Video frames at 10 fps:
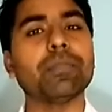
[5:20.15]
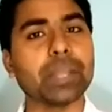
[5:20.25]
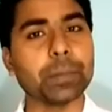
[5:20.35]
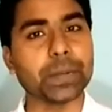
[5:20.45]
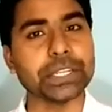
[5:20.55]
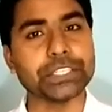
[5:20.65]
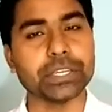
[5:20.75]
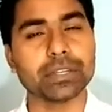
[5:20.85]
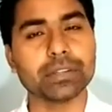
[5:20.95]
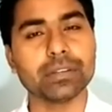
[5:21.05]
of
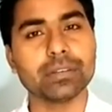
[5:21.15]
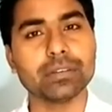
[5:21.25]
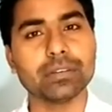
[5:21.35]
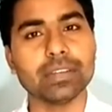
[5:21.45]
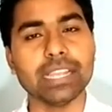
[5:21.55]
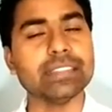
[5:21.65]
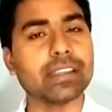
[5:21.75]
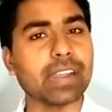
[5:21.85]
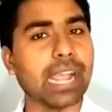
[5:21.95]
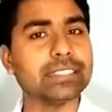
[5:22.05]
temperature, in
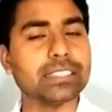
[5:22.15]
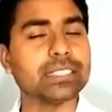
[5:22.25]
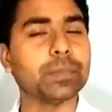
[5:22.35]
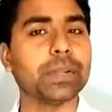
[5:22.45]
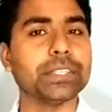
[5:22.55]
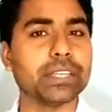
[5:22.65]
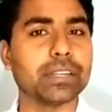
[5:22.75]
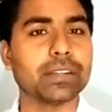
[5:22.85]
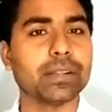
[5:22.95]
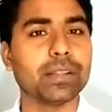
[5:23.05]
the rise in temperature.